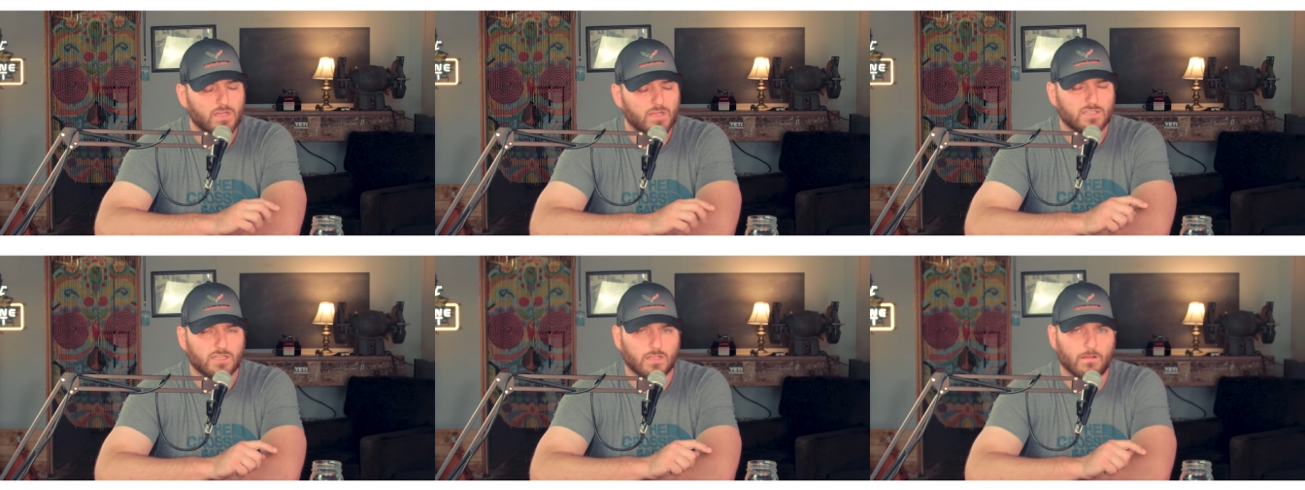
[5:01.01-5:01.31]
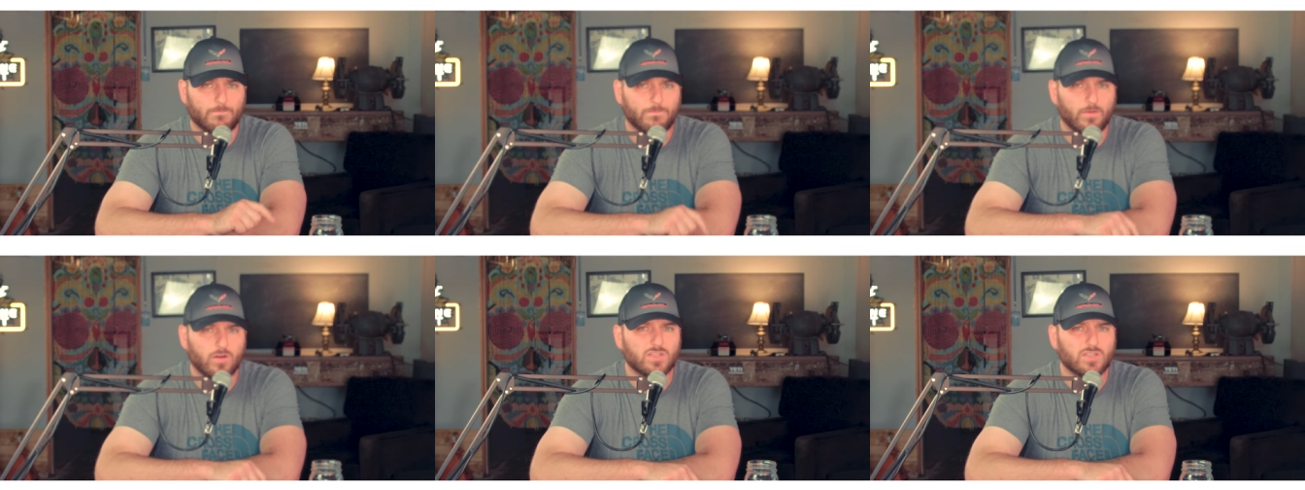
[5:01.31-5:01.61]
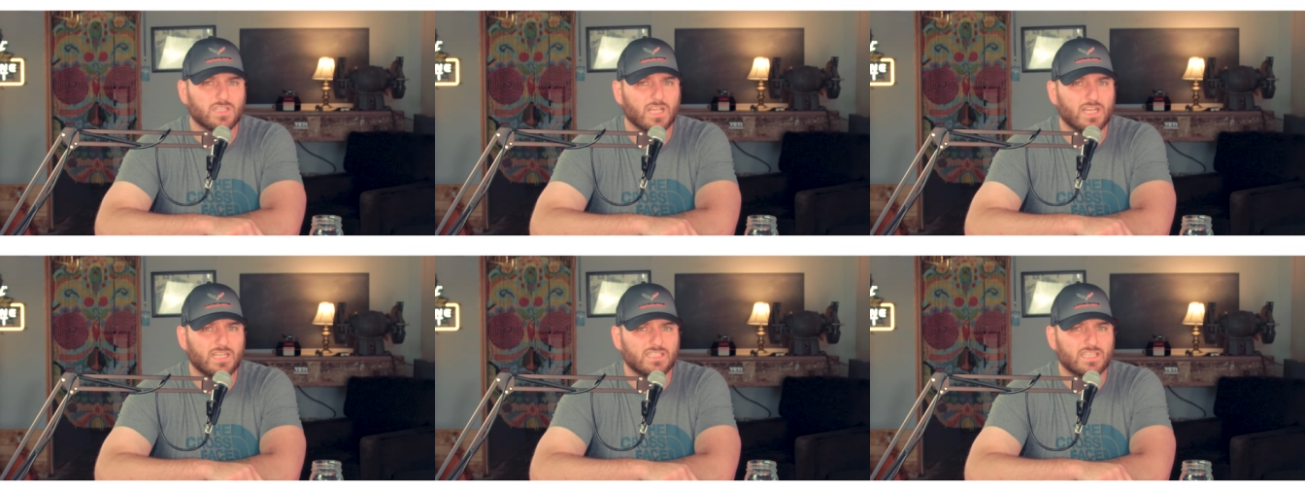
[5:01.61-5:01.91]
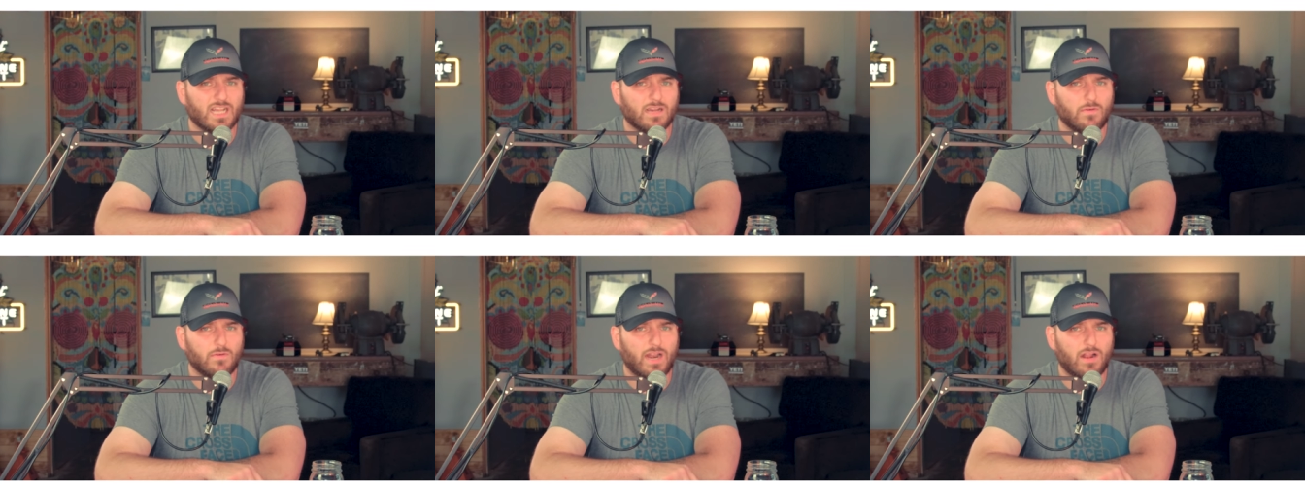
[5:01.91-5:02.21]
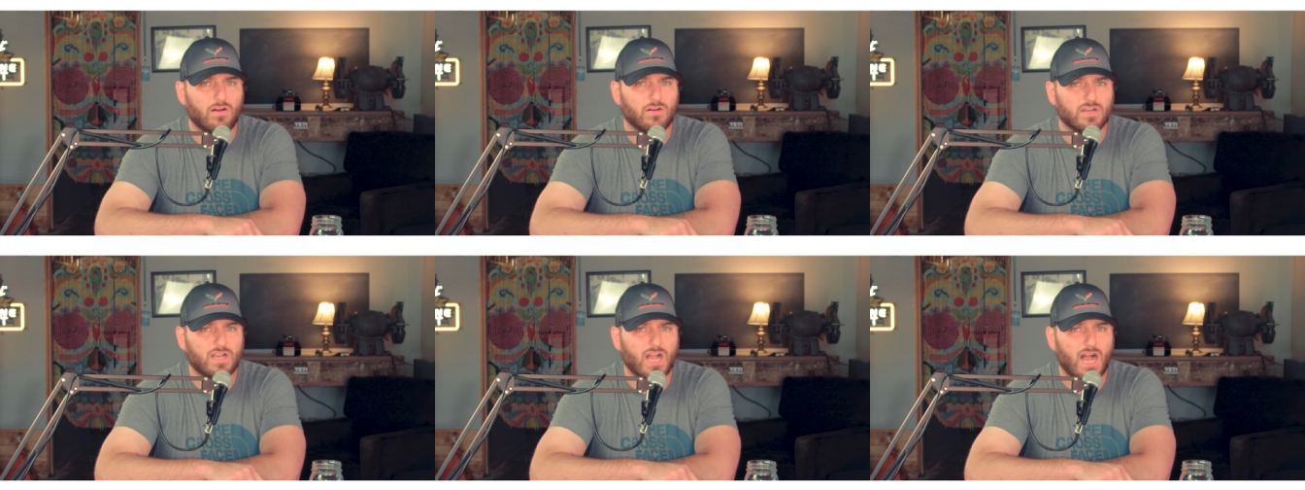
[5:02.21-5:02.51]
So the first lens I
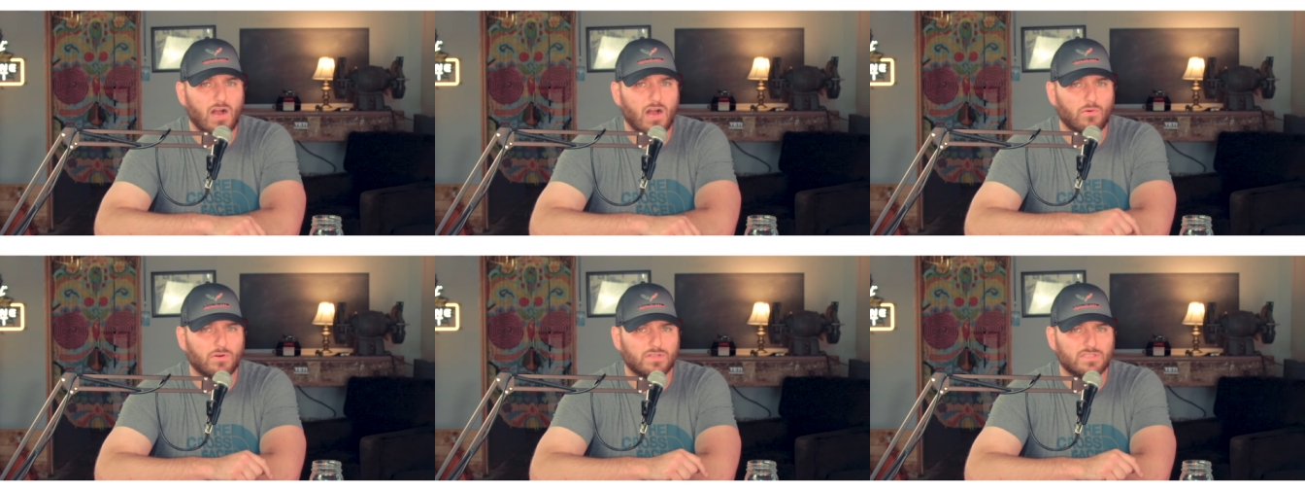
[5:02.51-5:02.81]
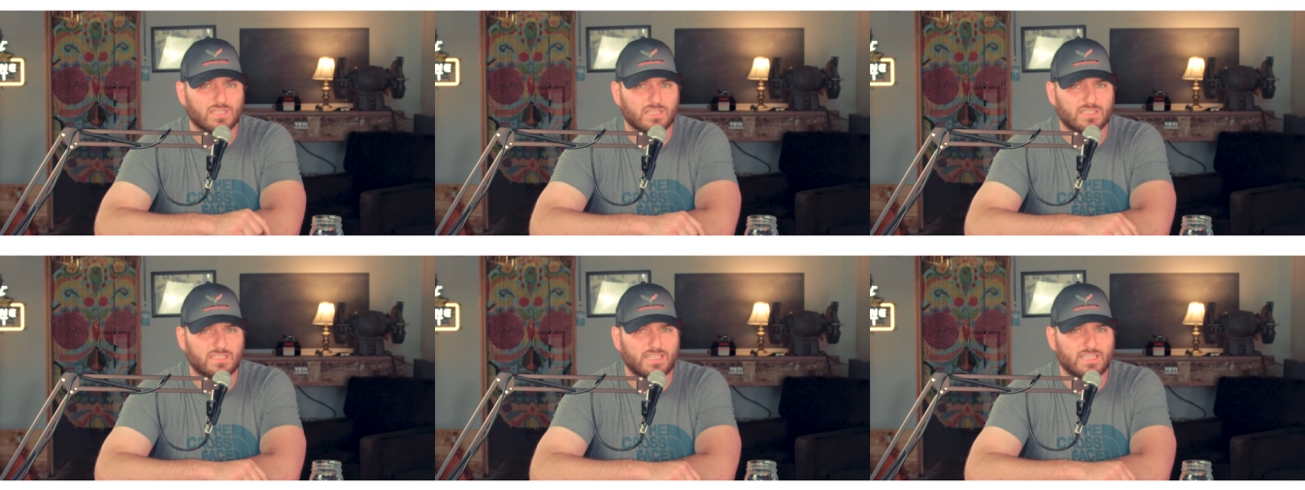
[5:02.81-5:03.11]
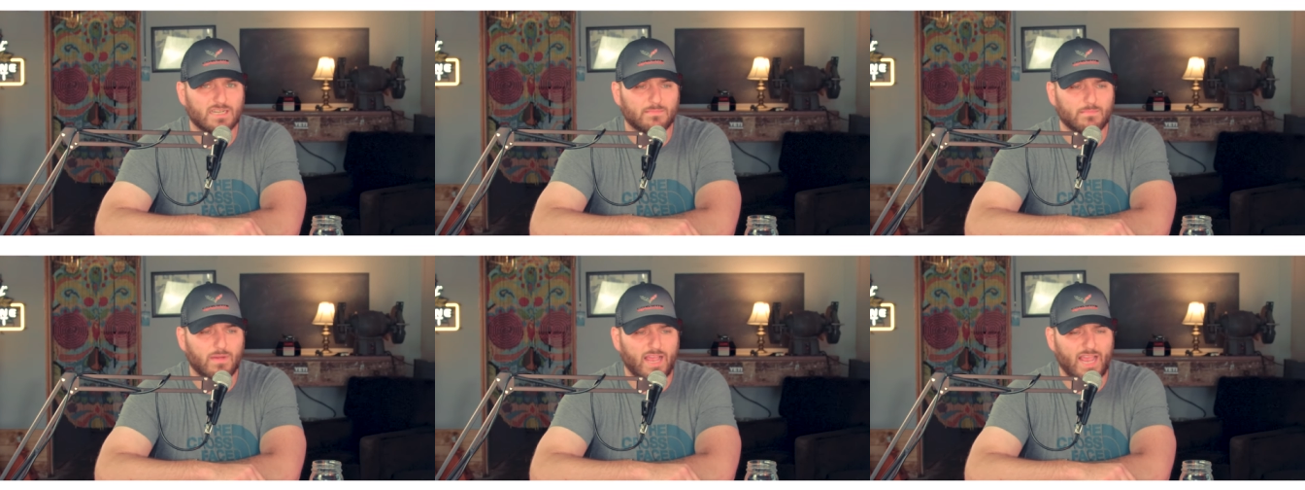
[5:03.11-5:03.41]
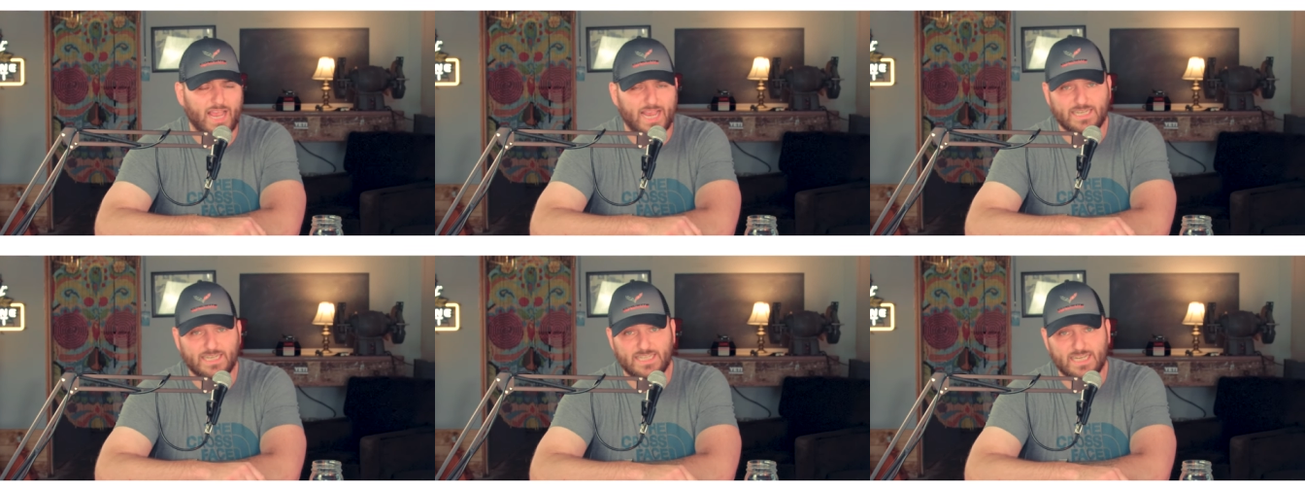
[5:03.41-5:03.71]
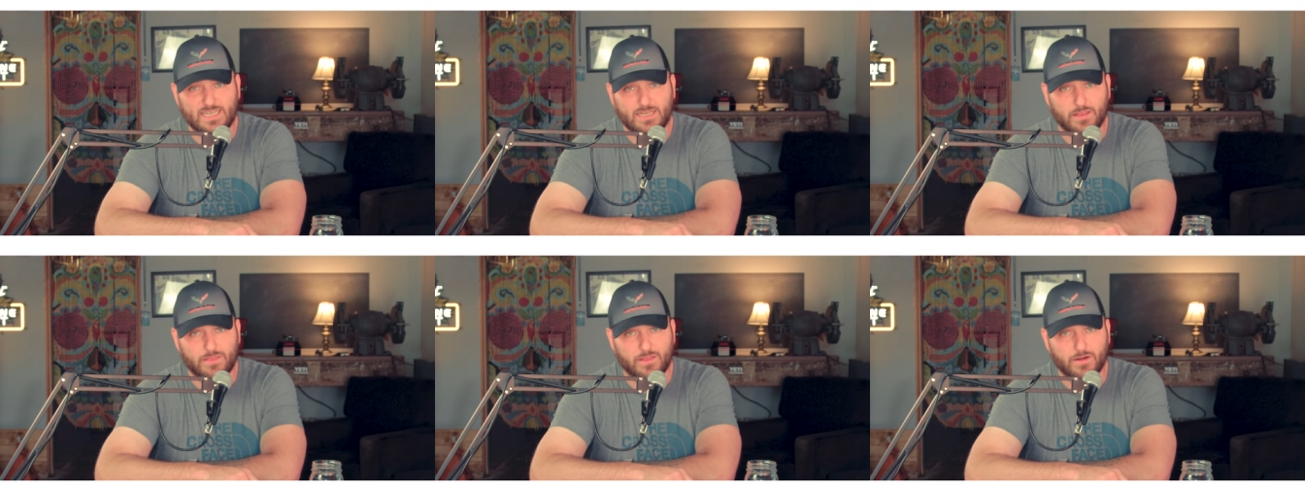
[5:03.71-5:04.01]
went out and got was a Sigma
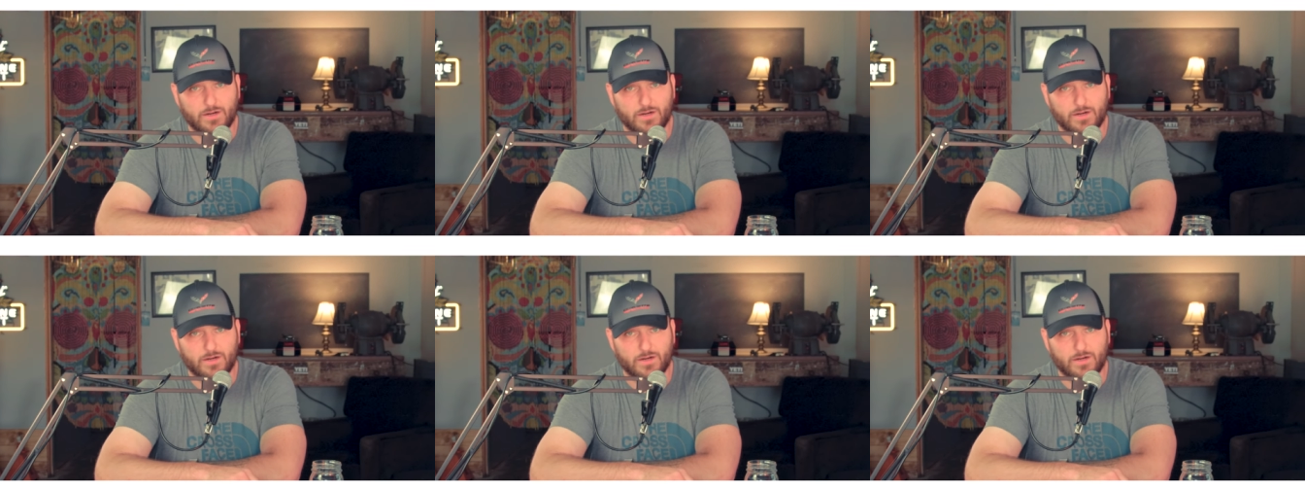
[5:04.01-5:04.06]
18 to